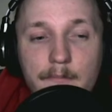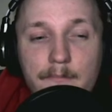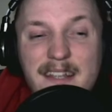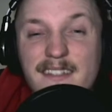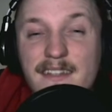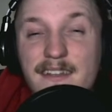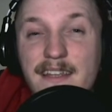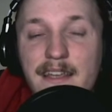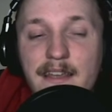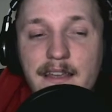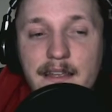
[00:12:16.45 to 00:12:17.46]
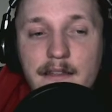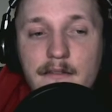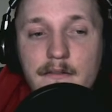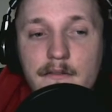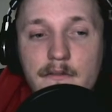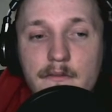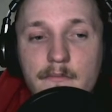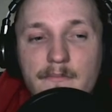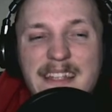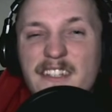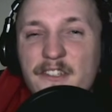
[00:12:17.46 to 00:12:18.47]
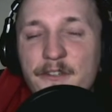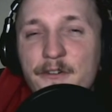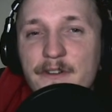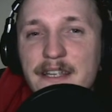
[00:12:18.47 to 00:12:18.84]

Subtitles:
basically, it makes sure